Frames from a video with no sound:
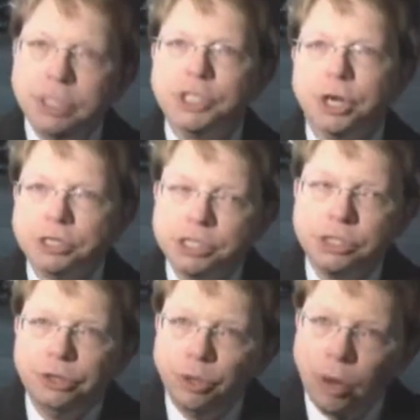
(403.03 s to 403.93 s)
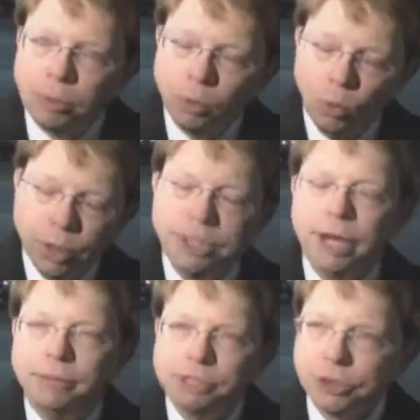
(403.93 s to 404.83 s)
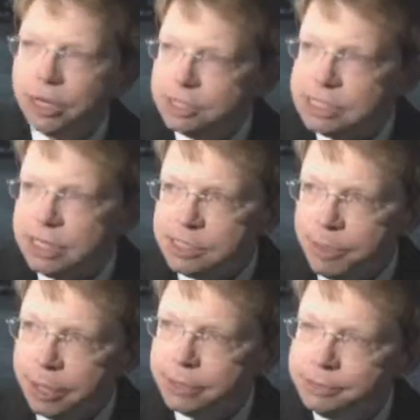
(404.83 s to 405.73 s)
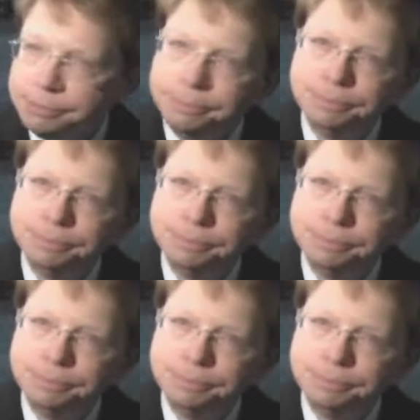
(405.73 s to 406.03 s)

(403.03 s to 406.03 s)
discharged his duty weapon one time, striking the suspect.